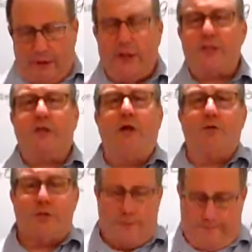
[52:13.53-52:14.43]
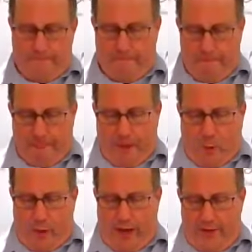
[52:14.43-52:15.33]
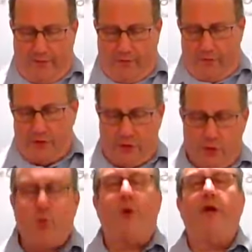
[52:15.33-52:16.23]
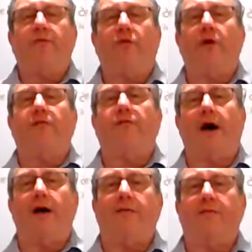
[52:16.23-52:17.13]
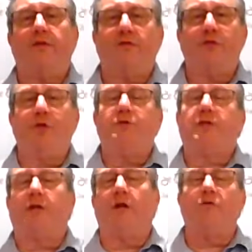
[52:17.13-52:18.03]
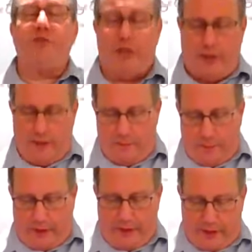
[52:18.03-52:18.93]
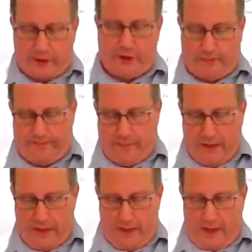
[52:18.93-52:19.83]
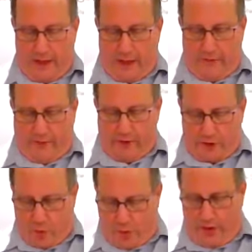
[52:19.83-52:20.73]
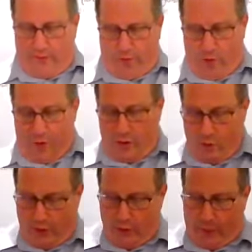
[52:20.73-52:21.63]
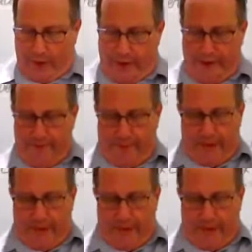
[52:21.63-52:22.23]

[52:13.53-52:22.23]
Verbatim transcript: let's close. We have in verses 24 and 5 Jude's closing benediction. In verse 24, we read,